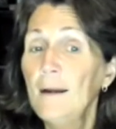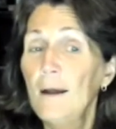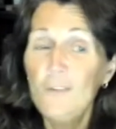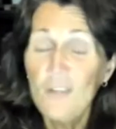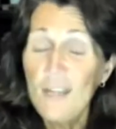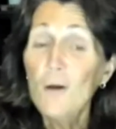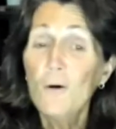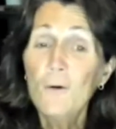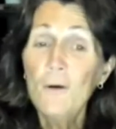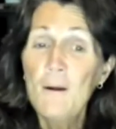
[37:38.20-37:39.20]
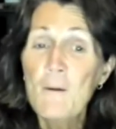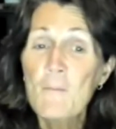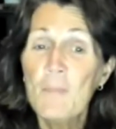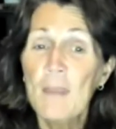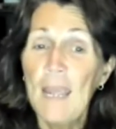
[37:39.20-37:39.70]
until
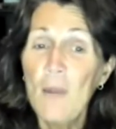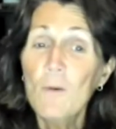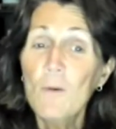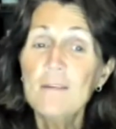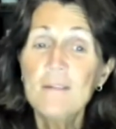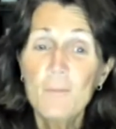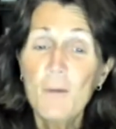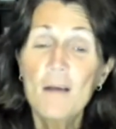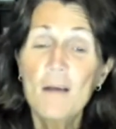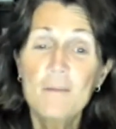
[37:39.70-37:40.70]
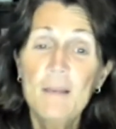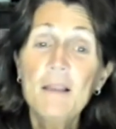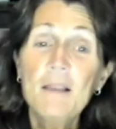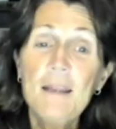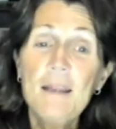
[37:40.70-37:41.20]
he risks the
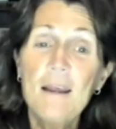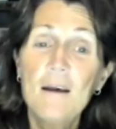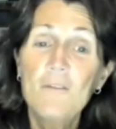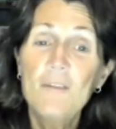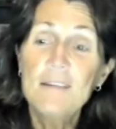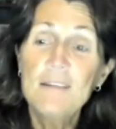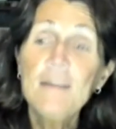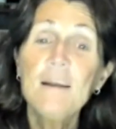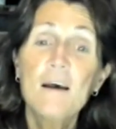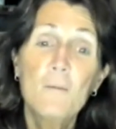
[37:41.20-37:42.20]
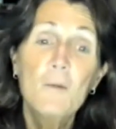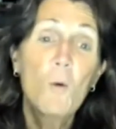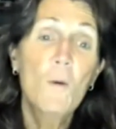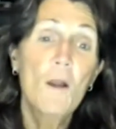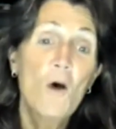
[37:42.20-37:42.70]
possibility of his income
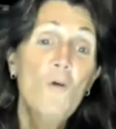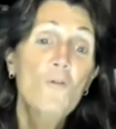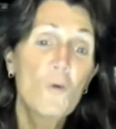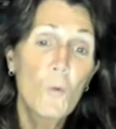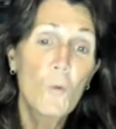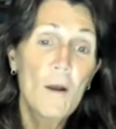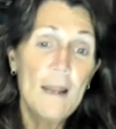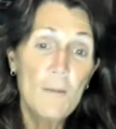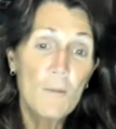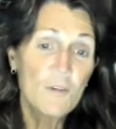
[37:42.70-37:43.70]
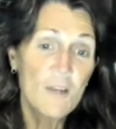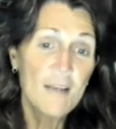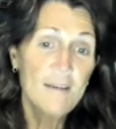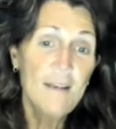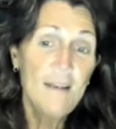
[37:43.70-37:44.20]
going over what he
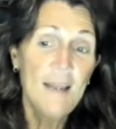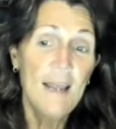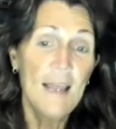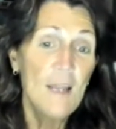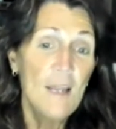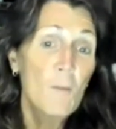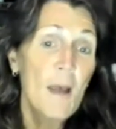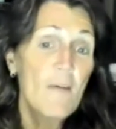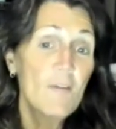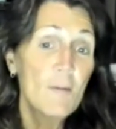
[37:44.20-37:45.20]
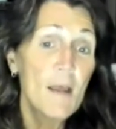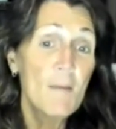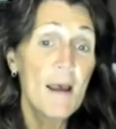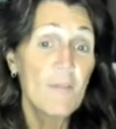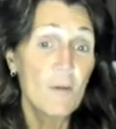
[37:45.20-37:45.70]
projected and him having to pay
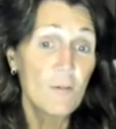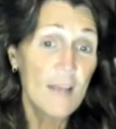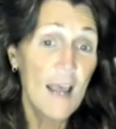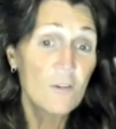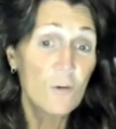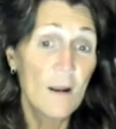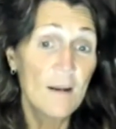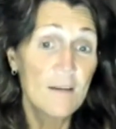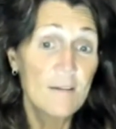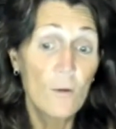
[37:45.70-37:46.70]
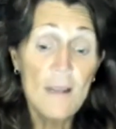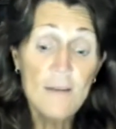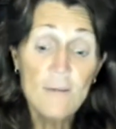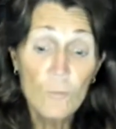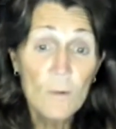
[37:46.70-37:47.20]
back those tax credits. So
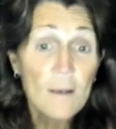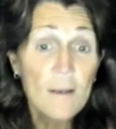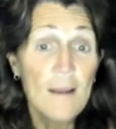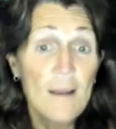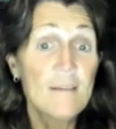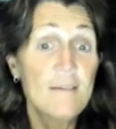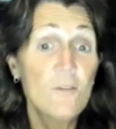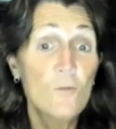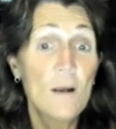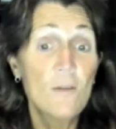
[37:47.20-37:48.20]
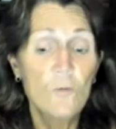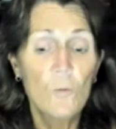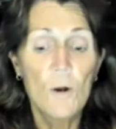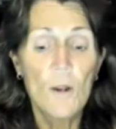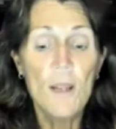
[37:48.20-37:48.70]
he's really in a situation
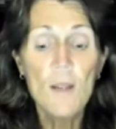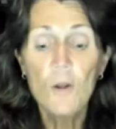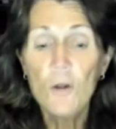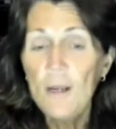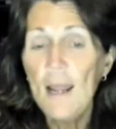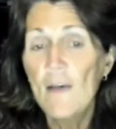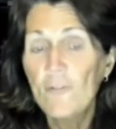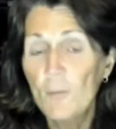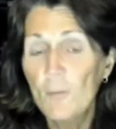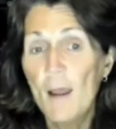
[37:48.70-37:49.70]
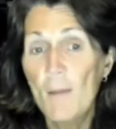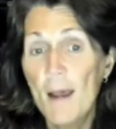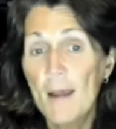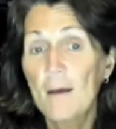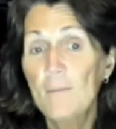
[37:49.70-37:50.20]
where he could have to pay
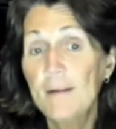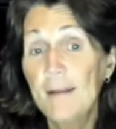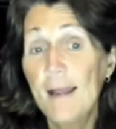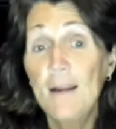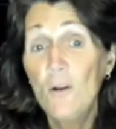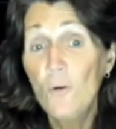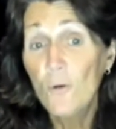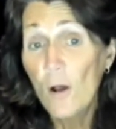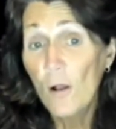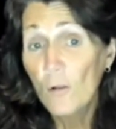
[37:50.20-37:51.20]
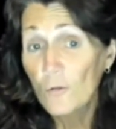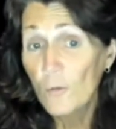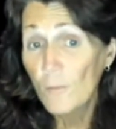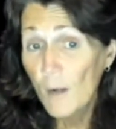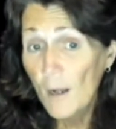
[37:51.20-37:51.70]
back up to $900 a
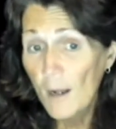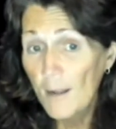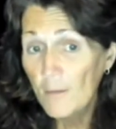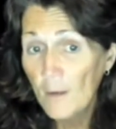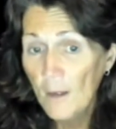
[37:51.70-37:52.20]
month,